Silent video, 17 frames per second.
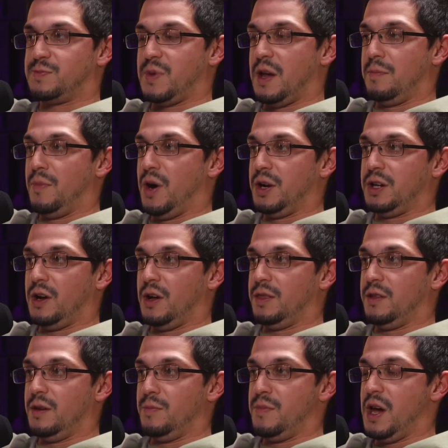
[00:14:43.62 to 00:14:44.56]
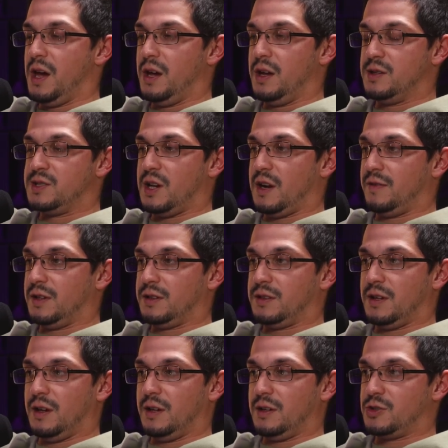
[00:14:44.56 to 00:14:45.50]
Spent money on the meds,
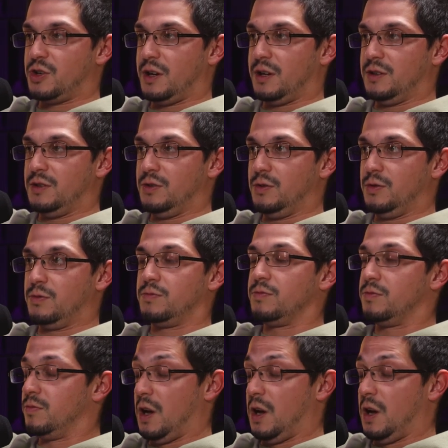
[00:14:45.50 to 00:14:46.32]
everything. Try to do.